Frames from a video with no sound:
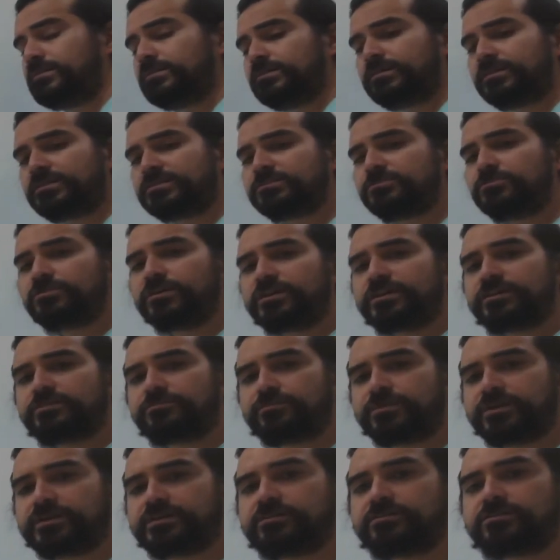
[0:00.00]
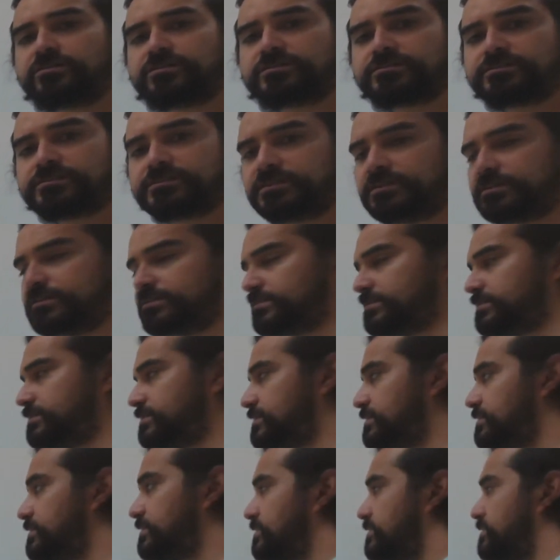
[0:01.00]
Let's go ahead and write our signs.
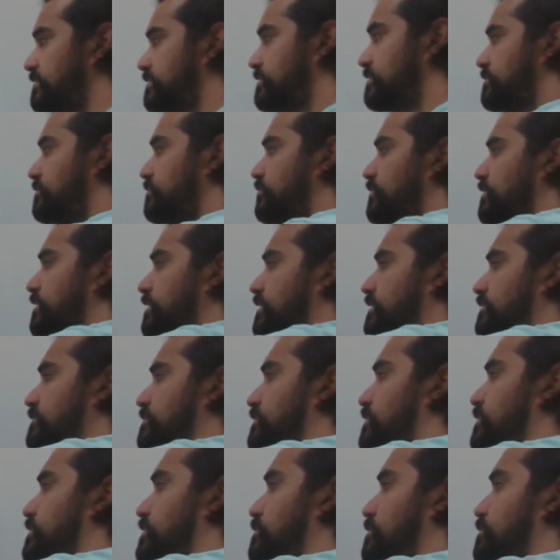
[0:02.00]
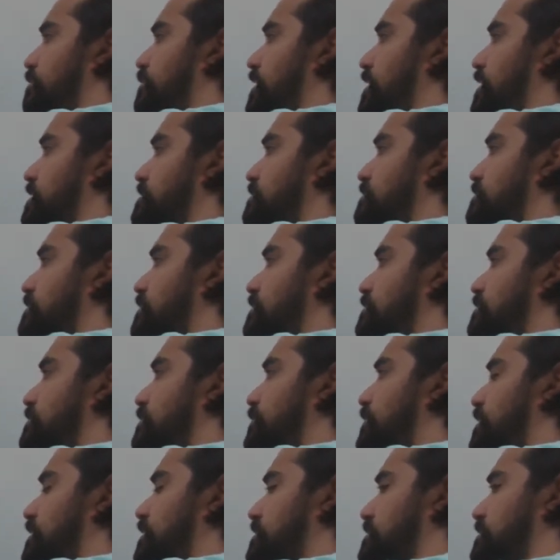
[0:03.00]
So we have a positive times a
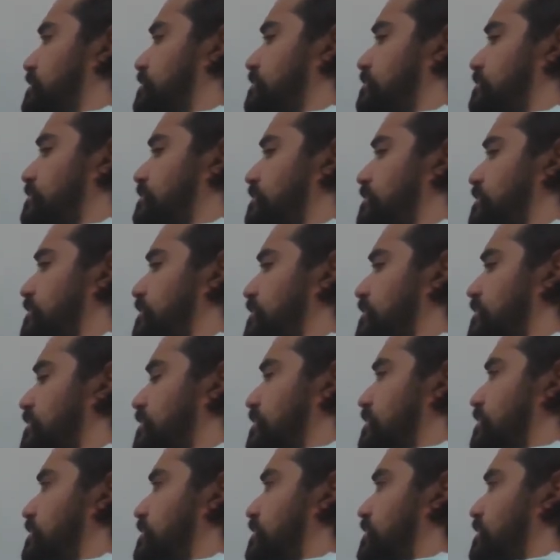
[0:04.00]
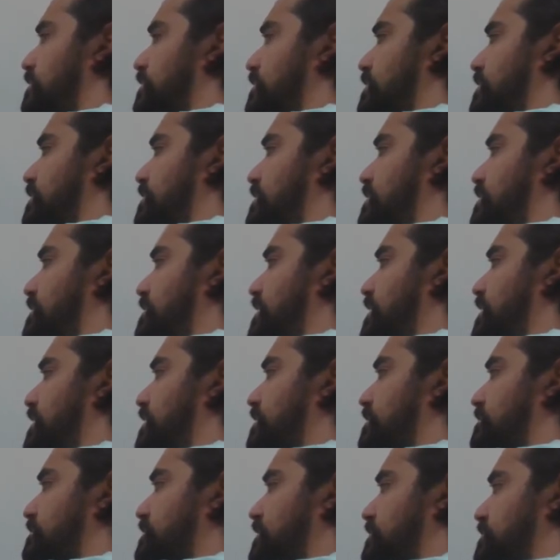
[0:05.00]
positive,
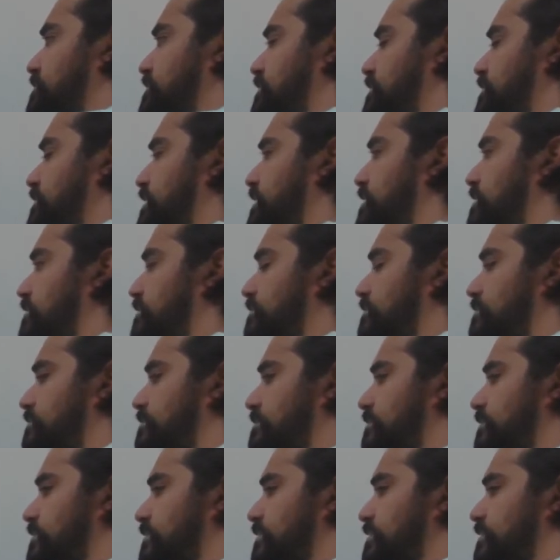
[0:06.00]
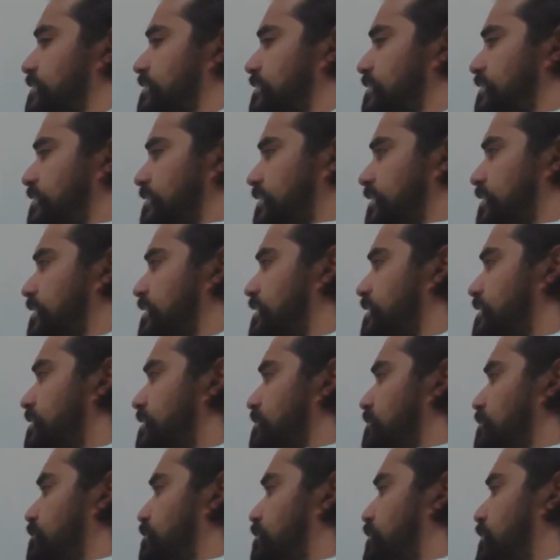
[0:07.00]
negative times a negative,
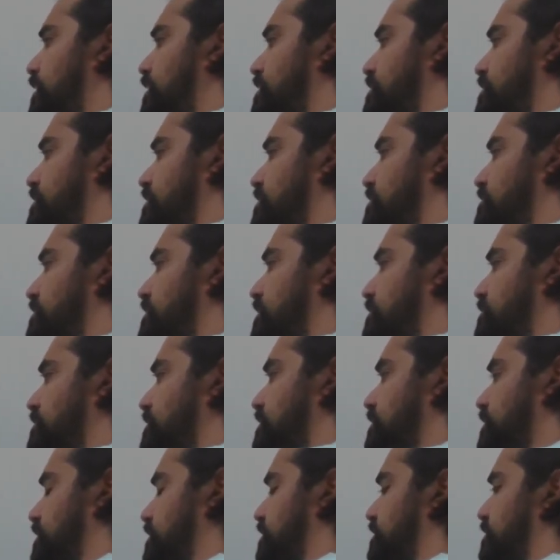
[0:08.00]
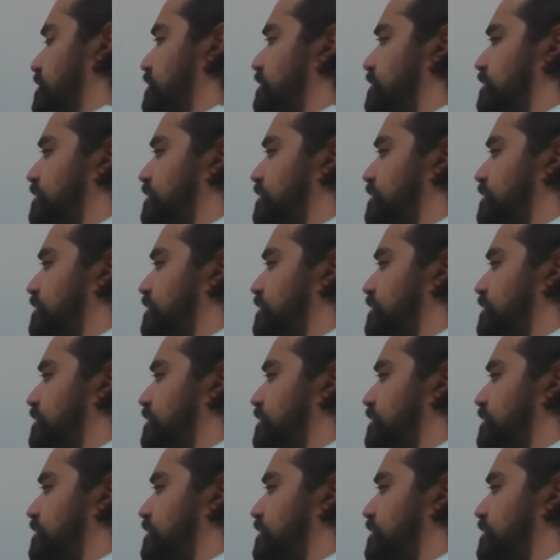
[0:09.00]
and positive times a negative.